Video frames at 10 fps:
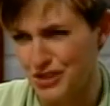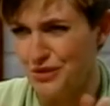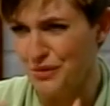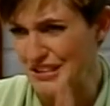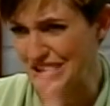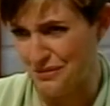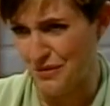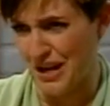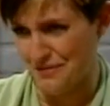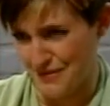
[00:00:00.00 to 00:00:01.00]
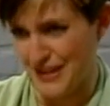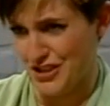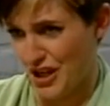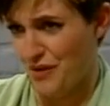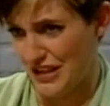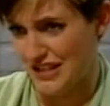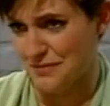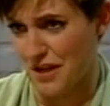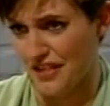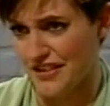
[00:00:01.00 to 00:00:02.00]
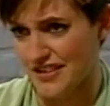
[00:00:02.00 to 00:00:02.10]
Do you understand why I'm being shown these months?